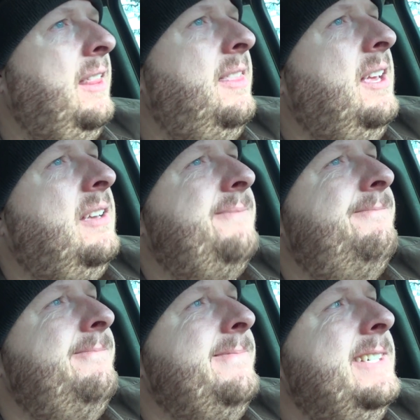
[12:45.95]
I think
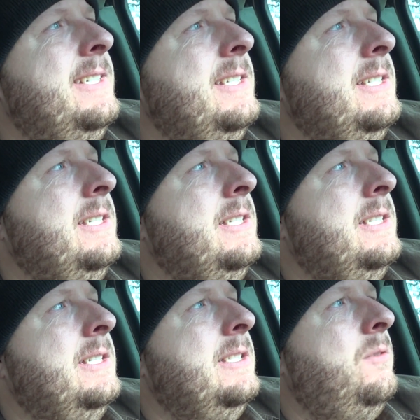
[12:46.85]

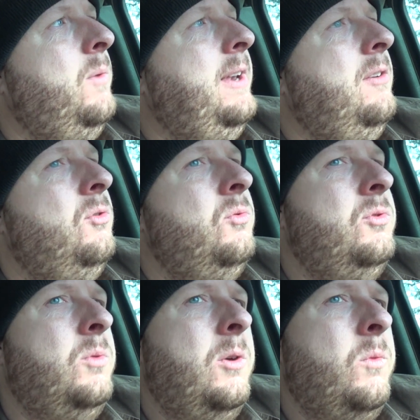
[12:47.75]
the
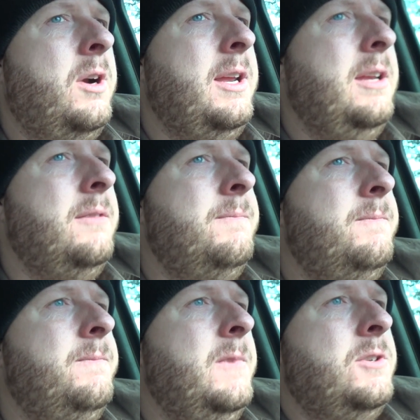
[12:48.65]
windows weren't working.
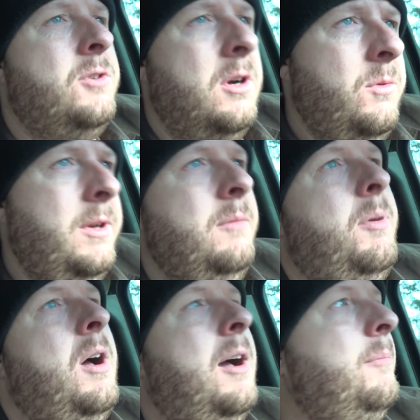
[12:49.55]
The trunk wouldn't
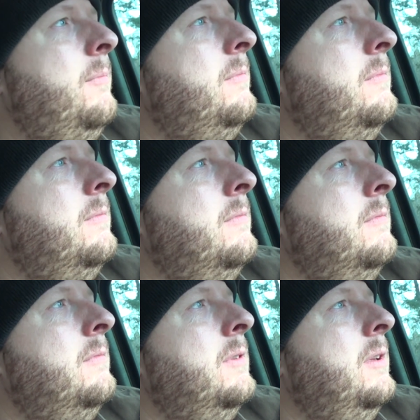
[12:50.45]
pop.
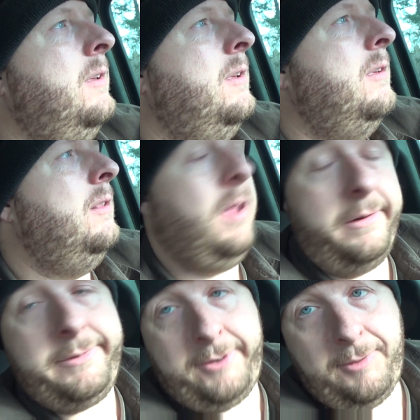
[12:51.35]
A
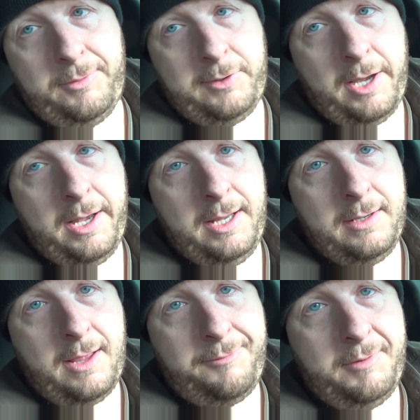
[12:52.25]
lot of stuff is tied
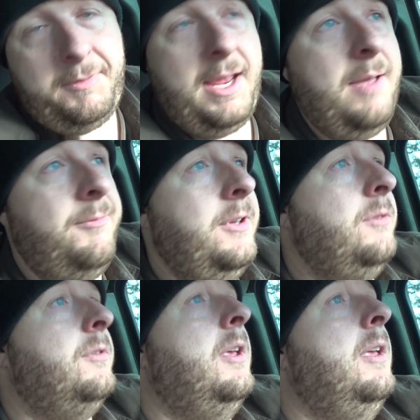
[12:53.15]
into that 50 amp
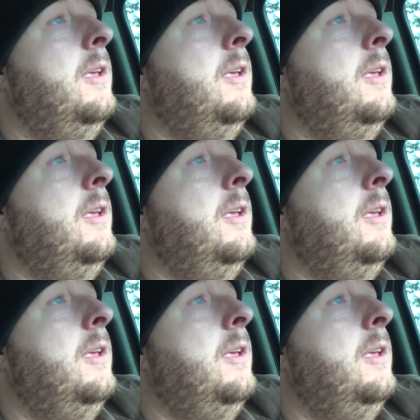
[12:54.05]
fuse.